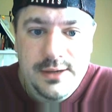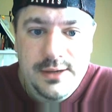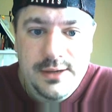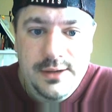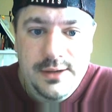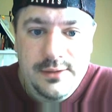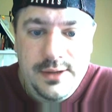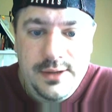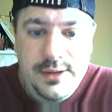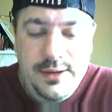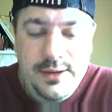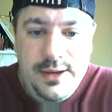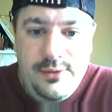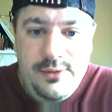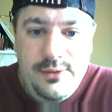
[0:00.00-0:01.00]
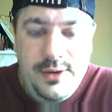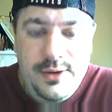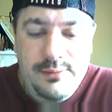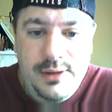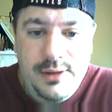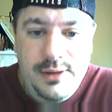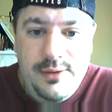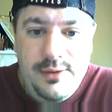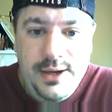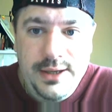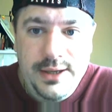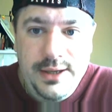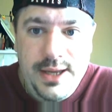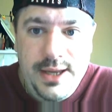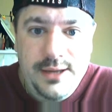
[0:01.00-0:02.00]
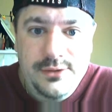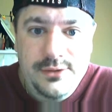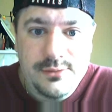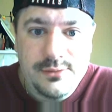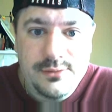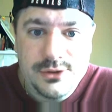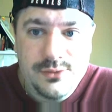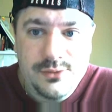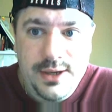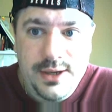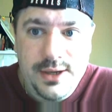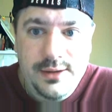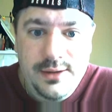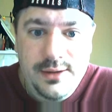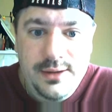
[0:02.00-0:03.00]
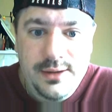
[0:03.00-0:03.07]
I don't know. I, I don't want to blow it and gain too much weight.